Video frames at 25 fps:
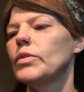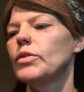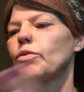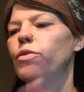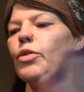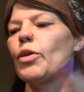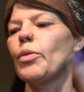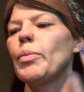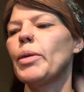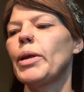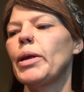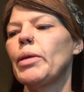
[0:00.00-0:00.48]

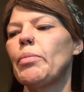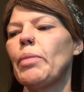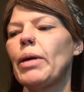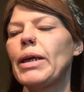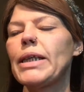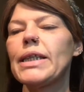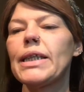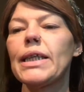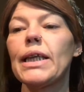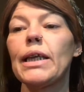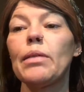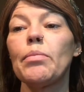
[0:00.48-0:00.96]
For me and my
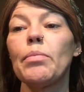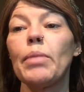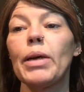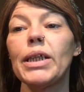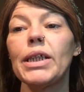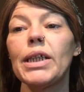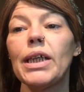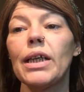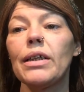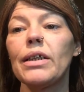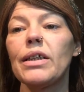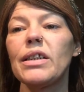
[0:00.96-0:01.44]
skin and my
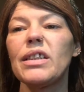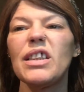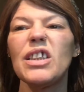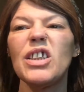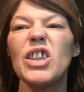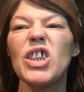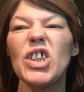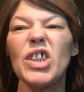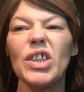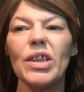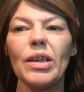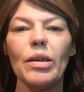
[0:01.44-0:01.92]
techniques, it
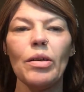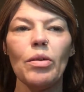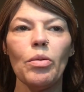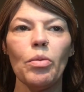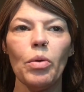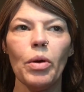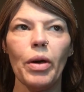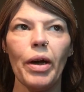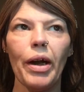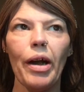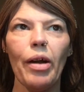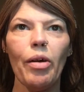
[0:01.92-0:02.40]
just didn't
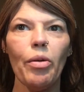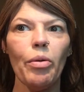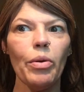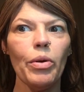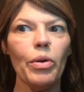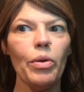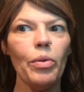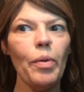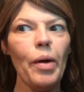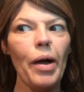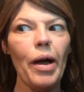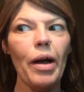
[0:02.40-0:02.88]
work out
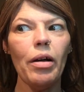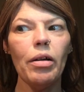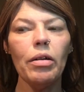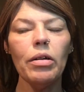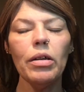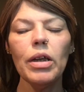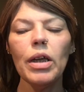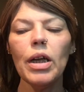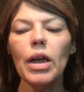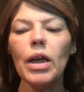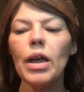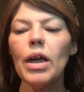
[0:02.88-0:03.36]
real well.
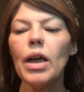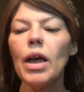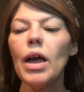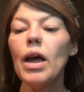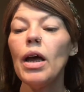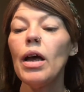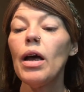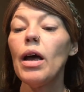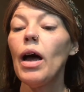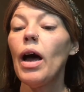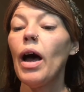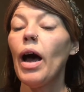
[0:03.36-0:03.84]

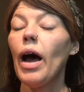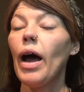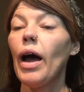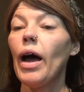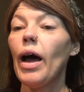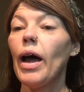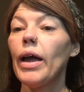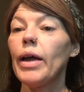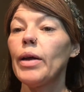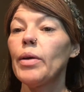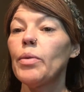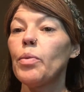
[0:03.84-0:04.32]

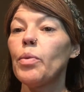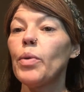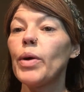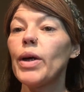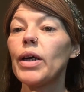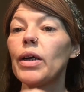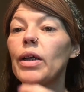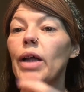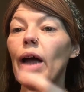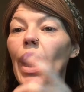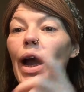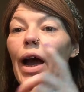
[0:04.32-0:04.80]
I
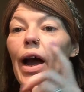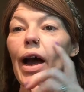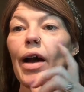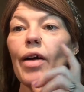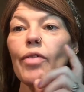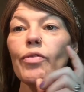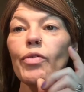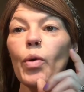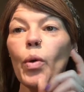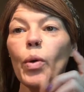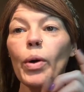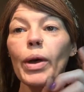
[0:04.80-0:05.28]
will
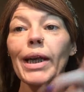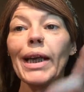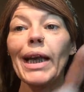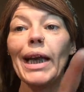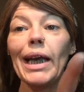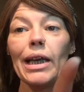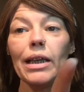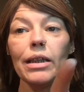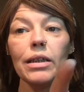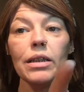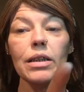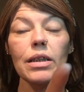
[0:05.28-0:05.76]
have
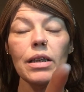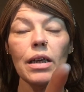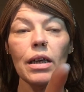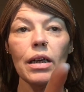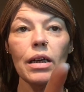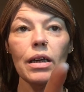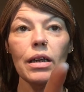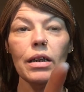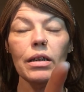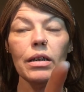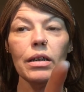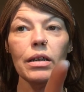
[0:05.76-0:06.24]
organza
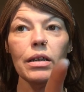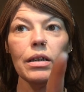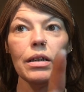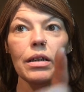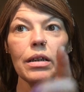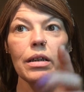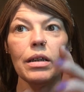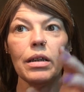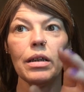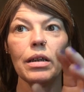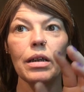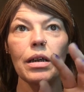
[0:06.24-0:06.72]

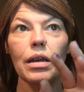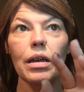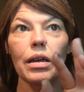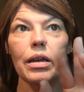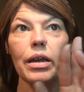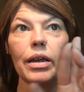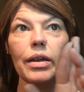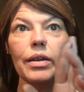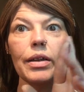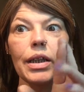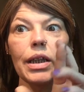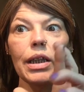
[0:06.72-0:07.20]

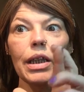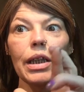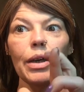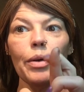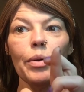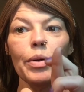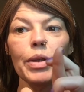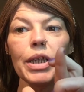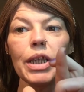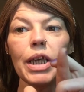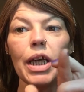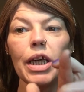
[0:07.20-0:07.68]
in the
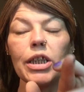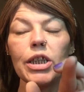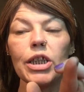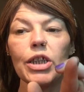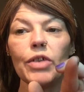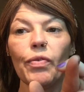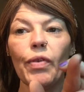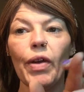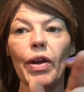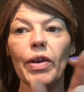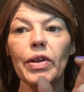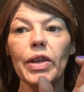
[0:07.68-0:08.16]
Liquid Touch
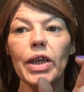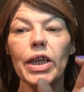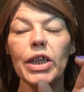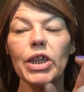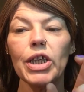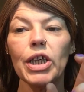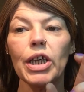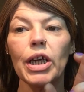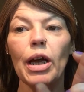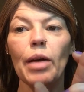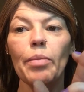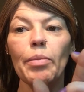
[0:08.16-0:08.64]

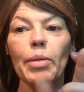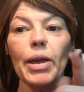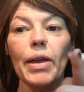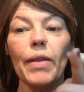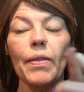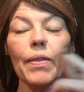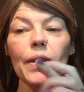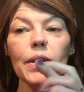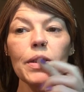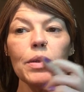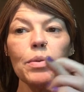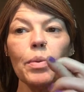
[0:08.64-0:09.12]
foundation coming
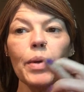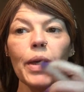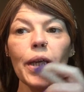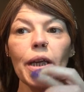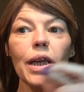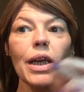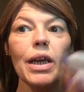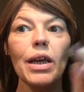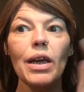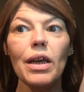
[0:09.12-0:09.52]
in this week.